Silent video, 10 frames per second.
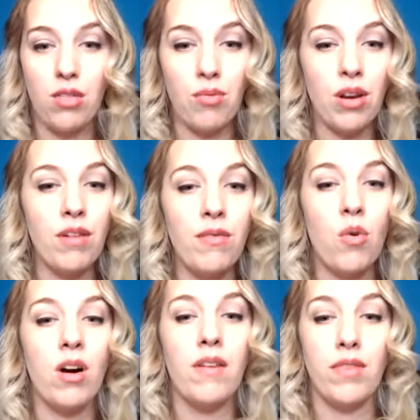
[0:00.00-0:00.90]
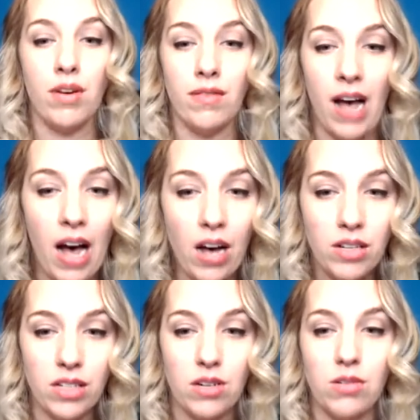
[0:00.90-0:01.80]
3 or 4 of your
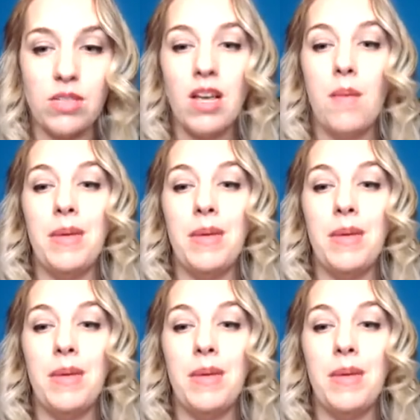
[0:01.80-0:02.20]
values,